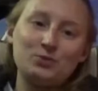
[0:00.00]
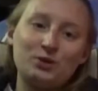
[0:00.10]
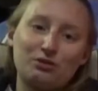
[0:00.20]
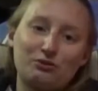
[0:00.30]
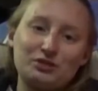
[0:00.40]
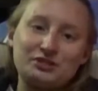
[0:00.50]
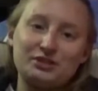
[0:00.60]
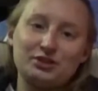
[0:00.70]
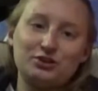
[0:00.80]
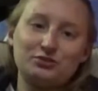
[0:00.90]
with
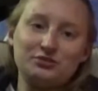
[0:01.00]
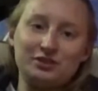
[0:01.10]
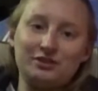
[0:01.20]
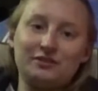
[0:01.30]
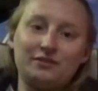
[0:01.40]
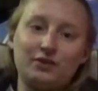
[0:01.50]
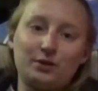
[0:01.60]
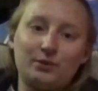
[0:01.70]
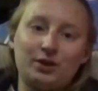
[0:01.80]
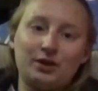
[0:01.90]
ThreeZero since the very
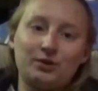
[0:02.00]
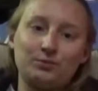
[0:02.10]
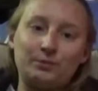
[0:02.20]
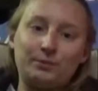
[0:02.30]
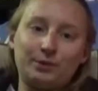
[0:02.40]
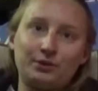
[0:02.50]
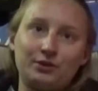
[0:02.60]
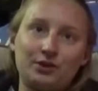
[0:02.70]
beginning when we bought the